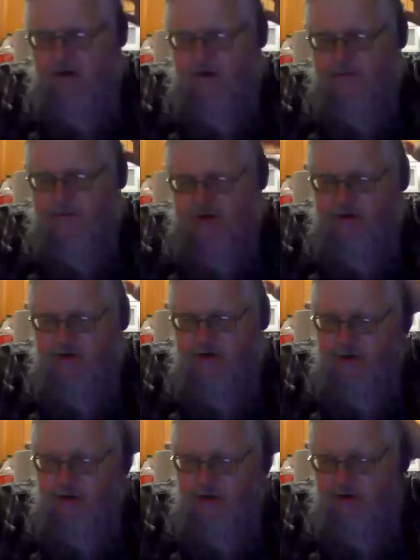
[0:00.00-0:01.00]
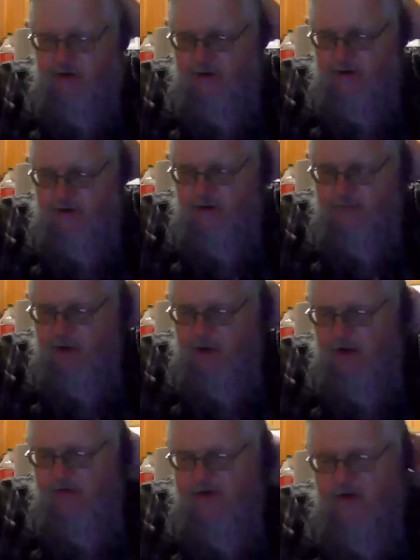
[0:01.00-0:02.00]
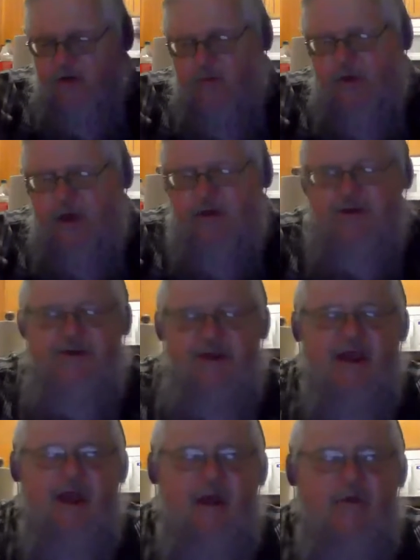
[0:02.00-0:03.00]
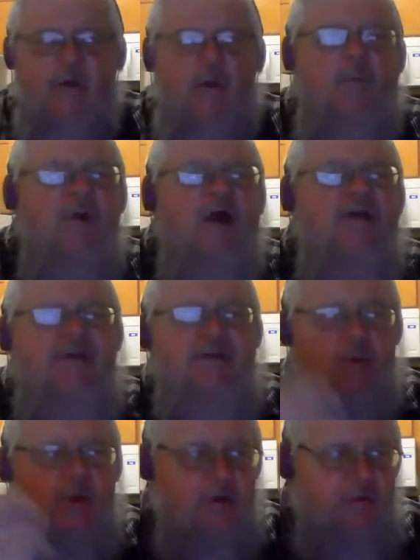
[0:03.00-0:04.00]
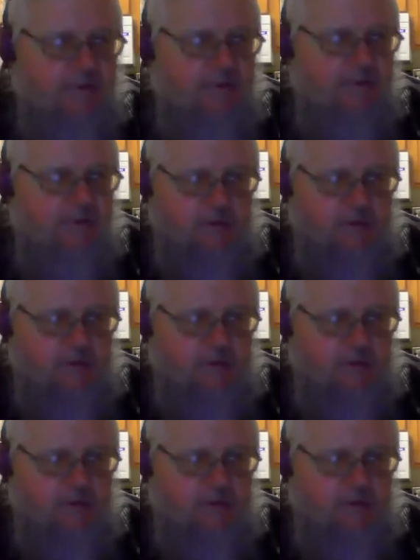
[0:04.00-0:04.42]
just make sure that he's making sure that we understand how the whole process works.